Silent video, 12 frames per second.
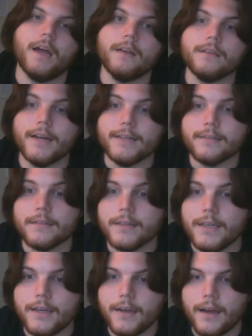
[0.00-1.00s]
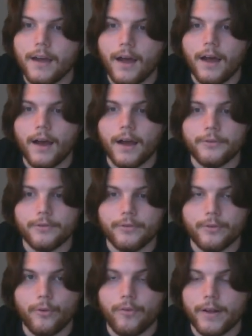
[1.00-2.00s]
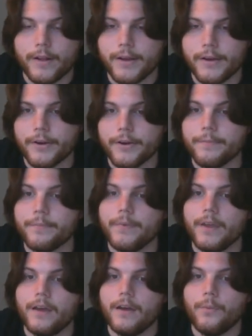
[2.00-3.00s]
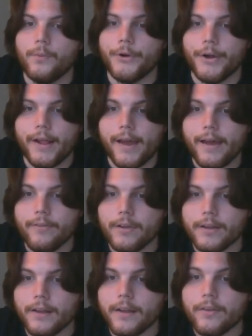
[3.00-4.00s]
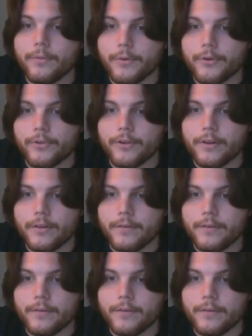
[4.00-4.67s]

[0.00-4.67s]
Lastly, hydrogen sulfide here. We're going to have London dispersion.